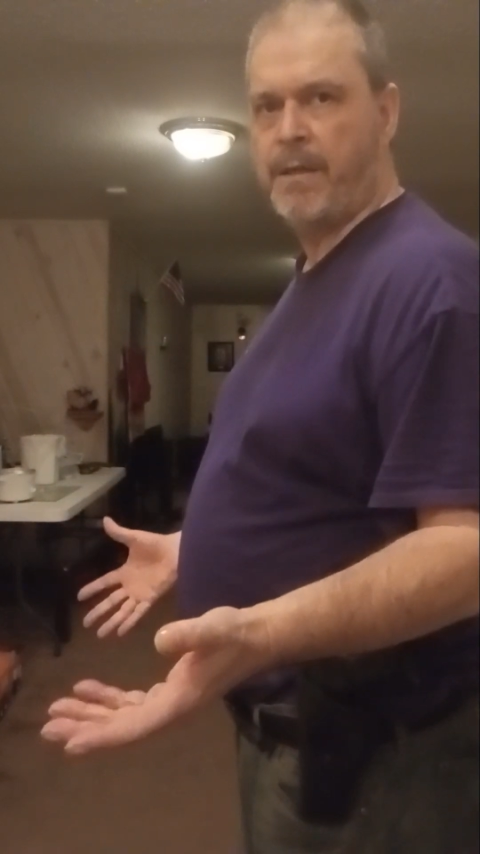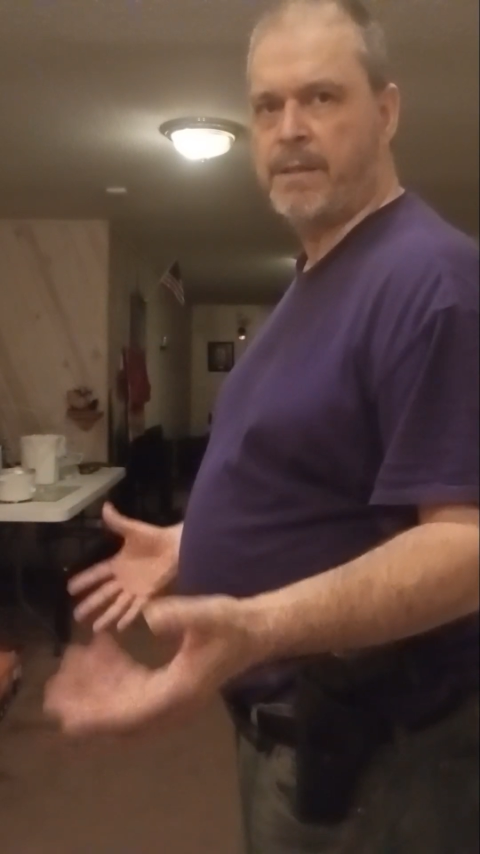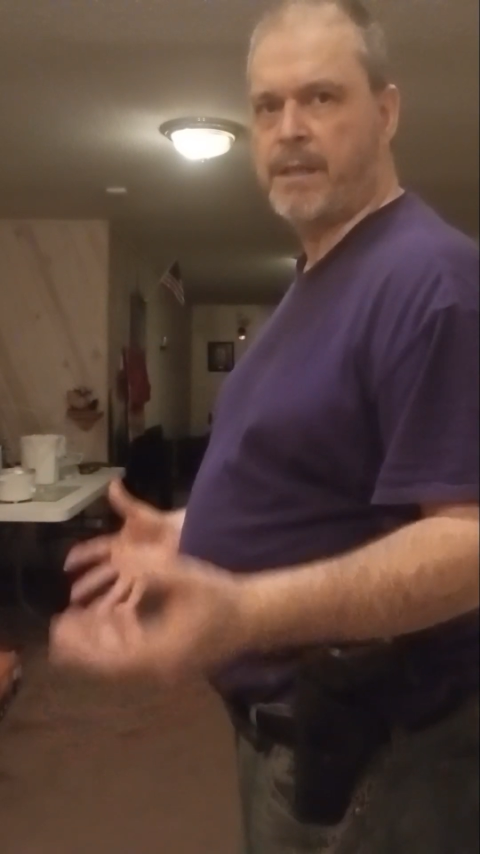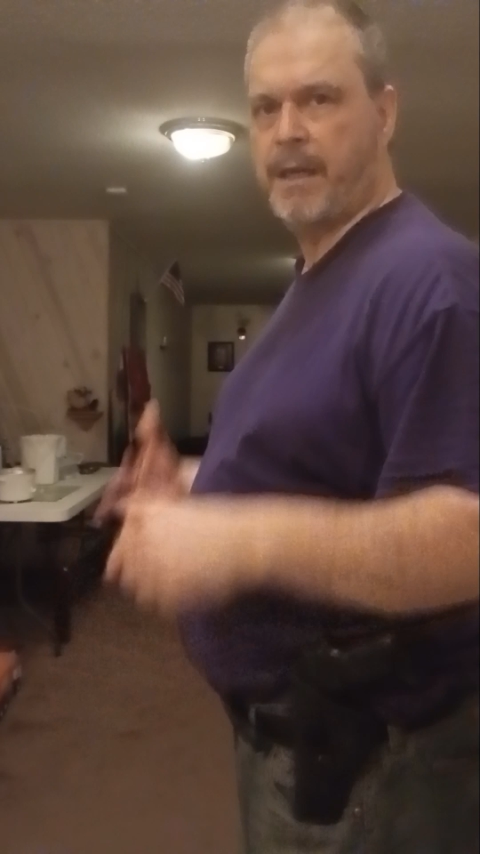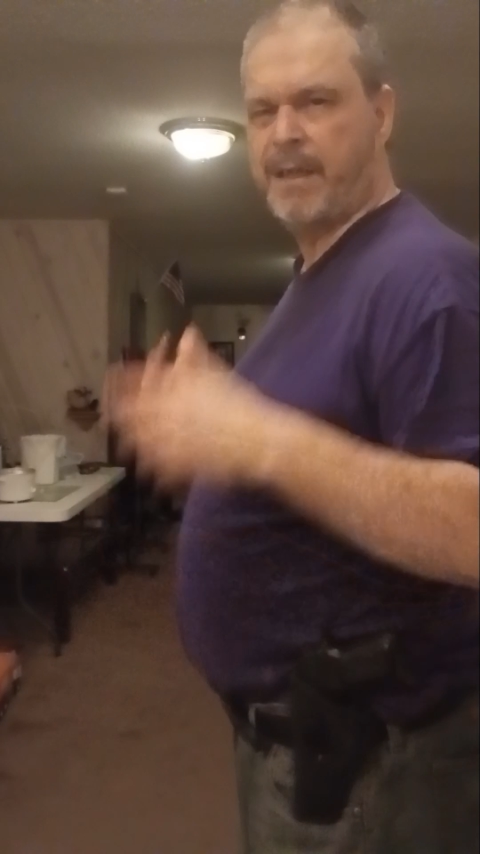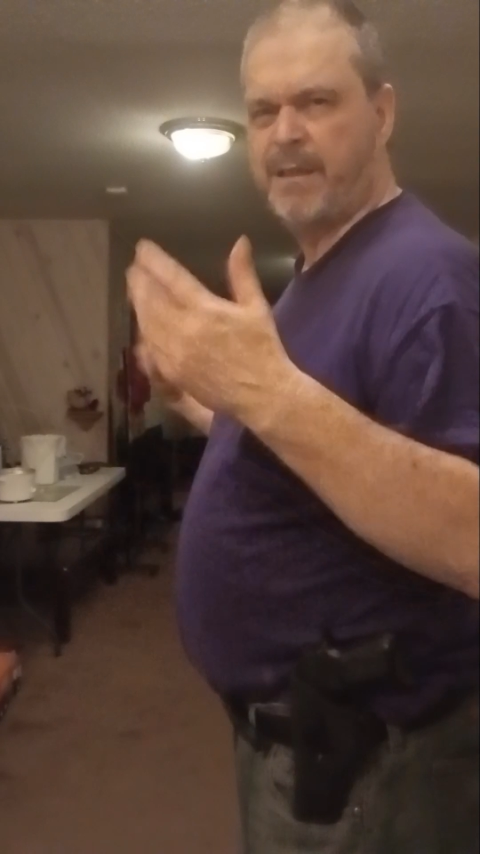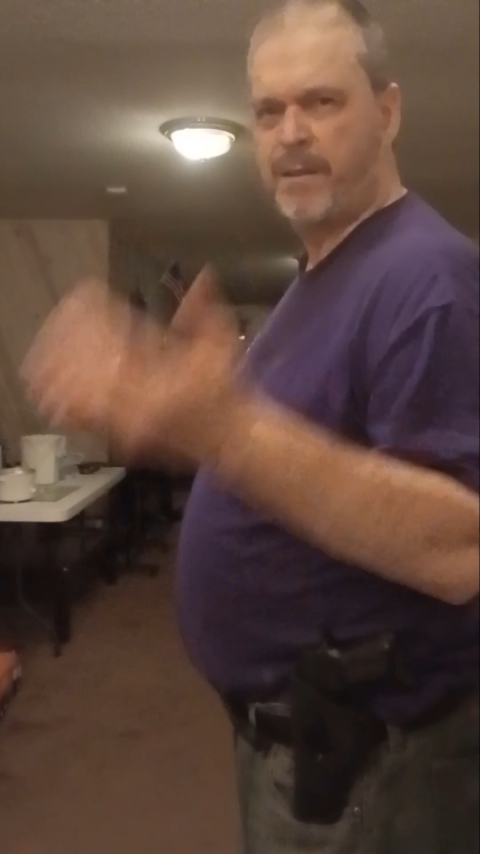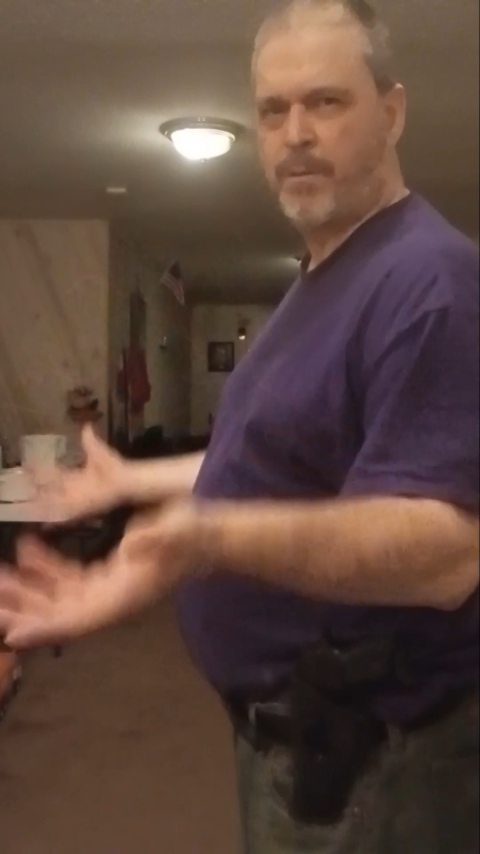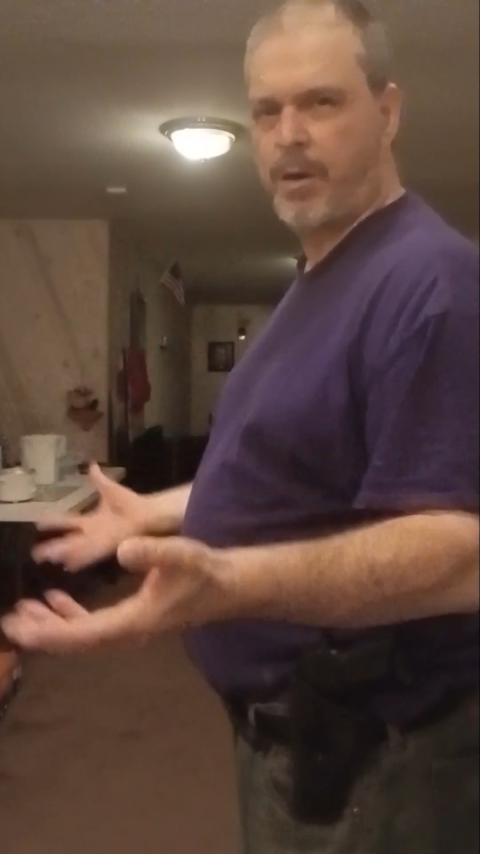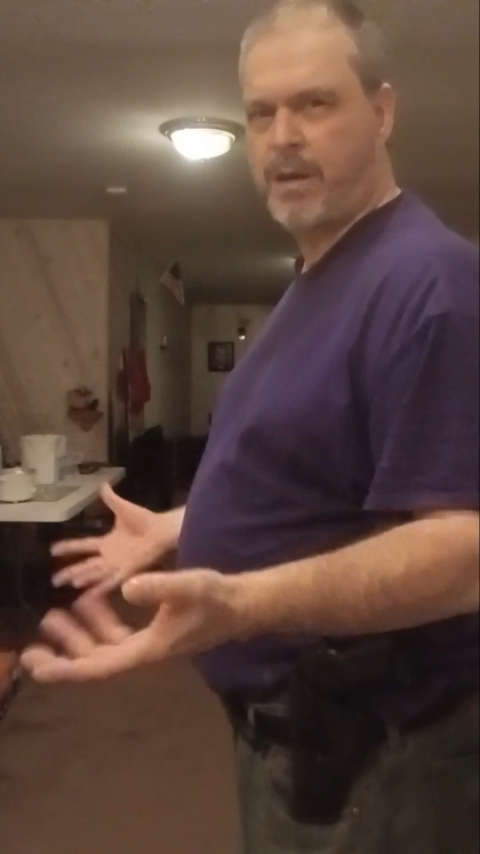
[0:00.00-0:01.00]
It's kind of like a
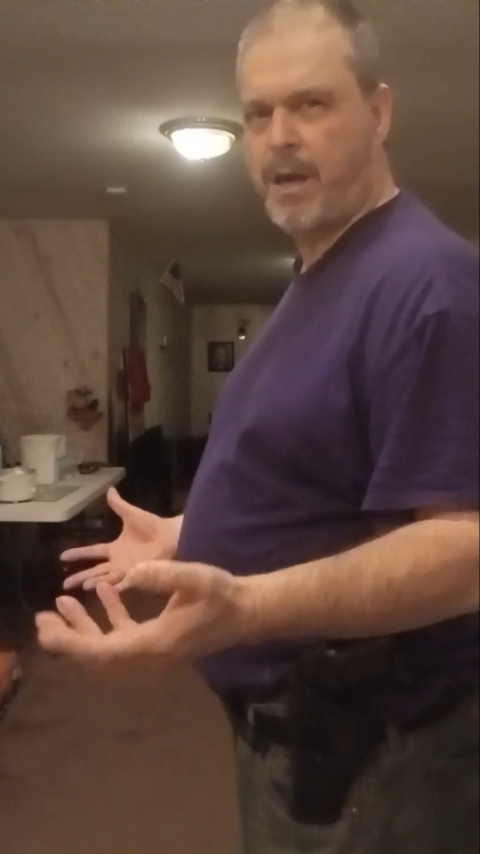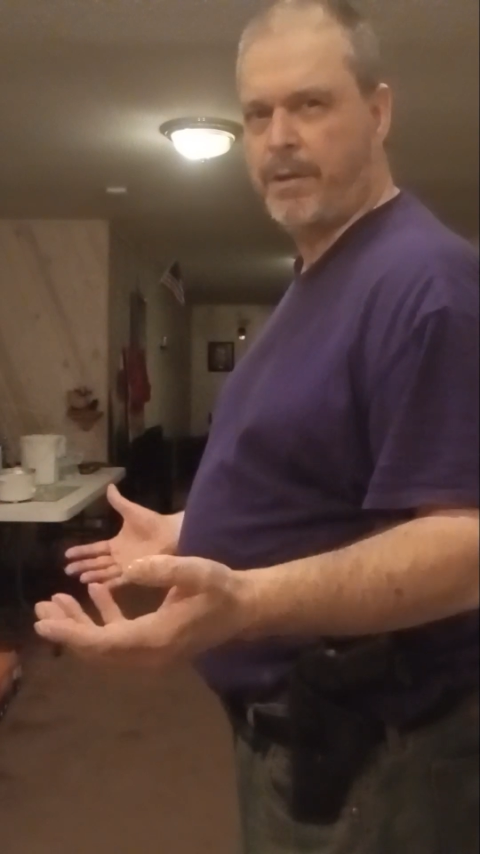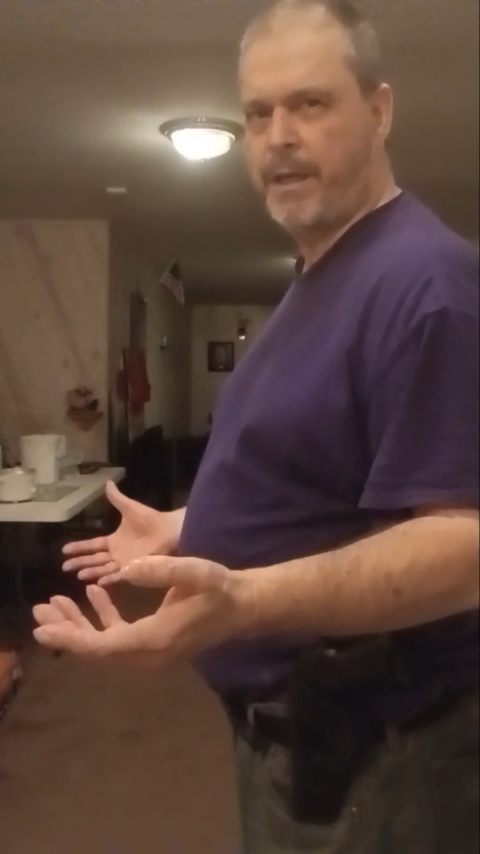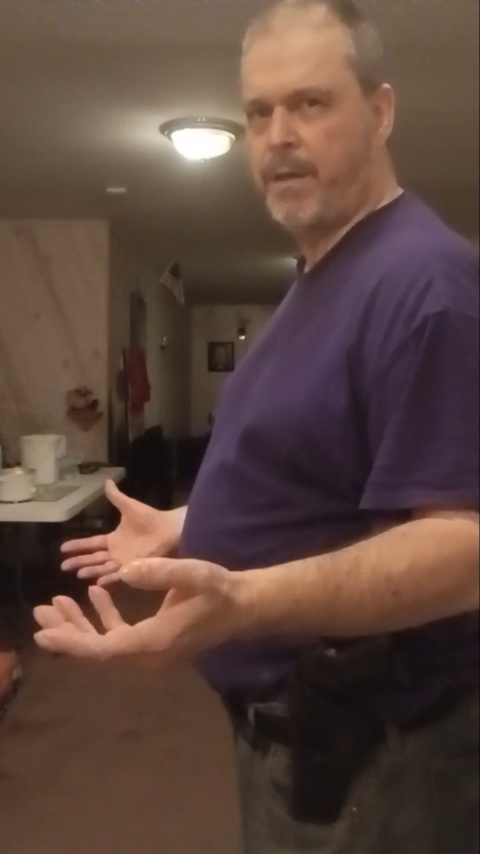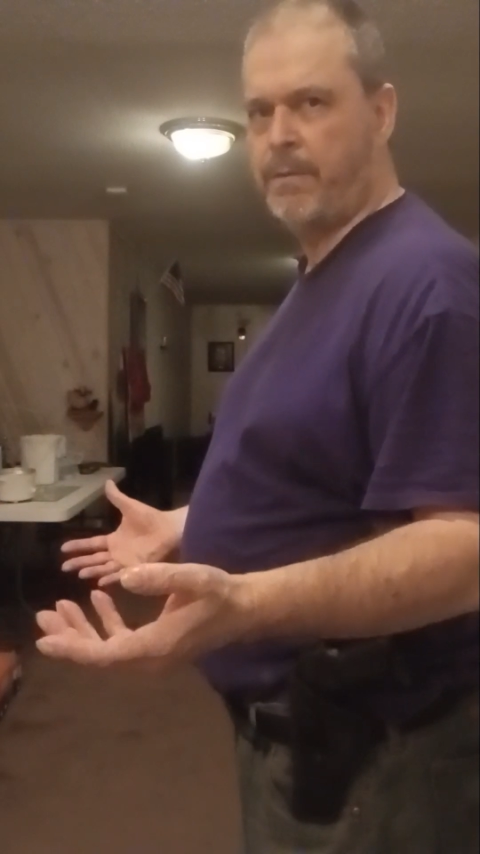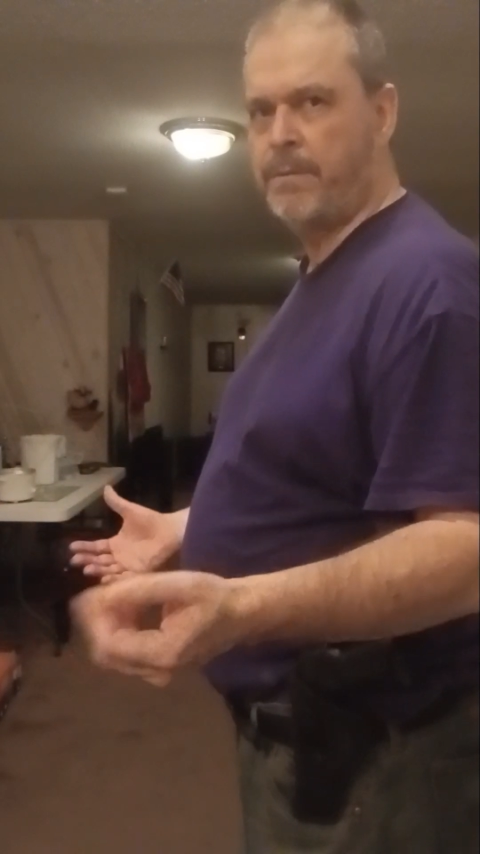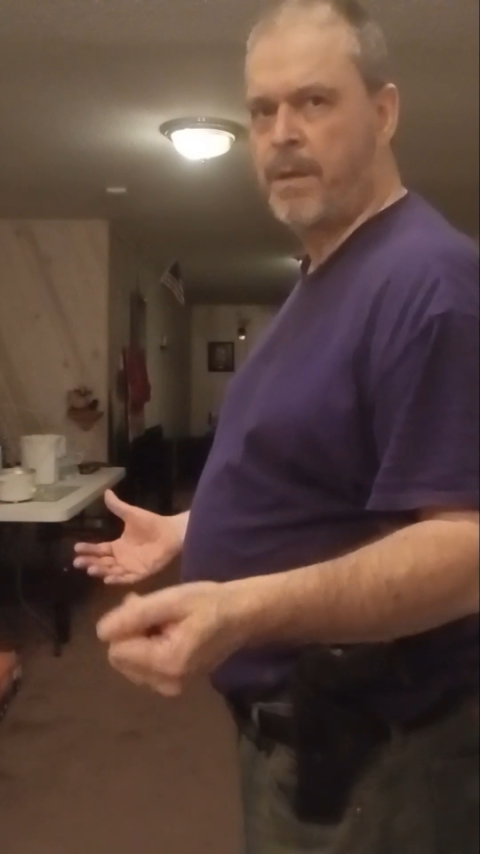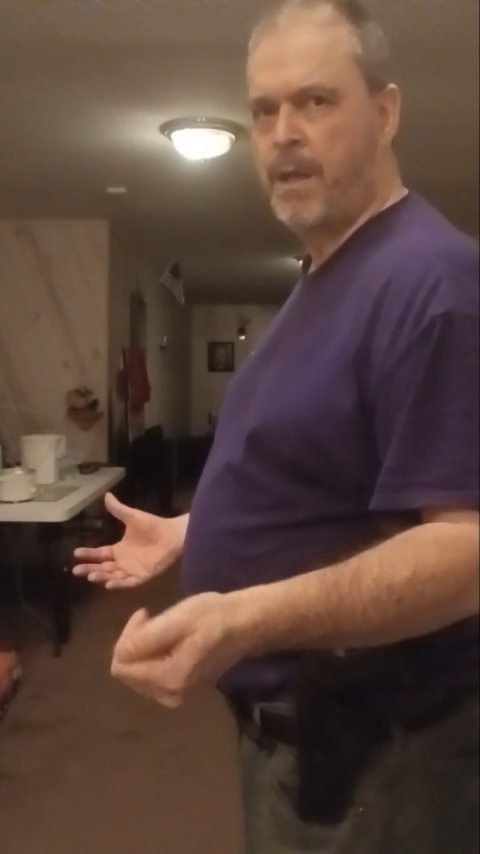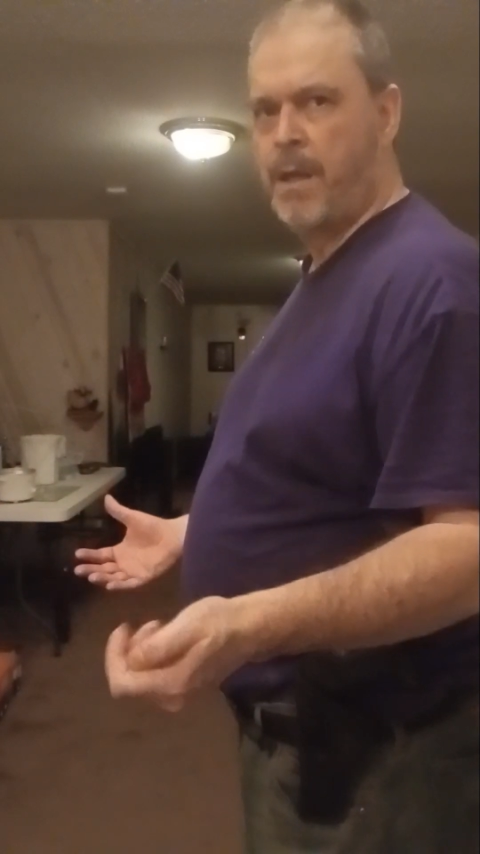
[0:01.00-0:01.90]
little workout, you know.